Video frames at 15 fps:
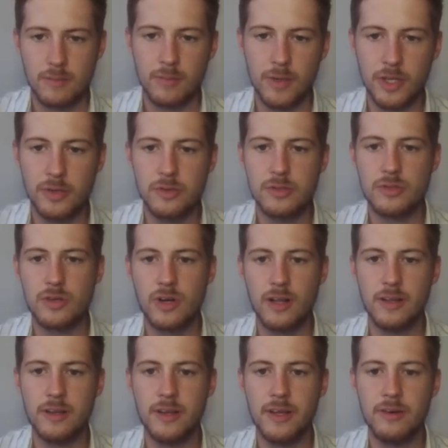use
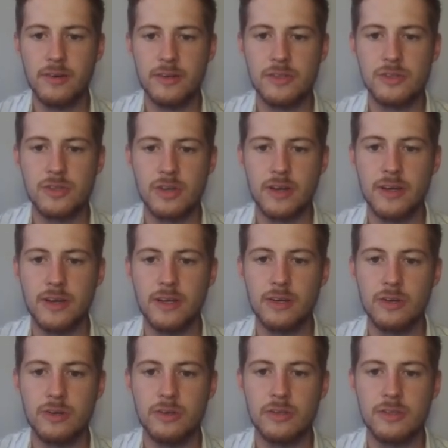trial and error to try and get a
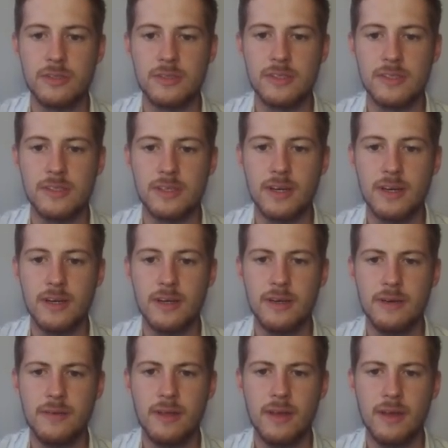good design.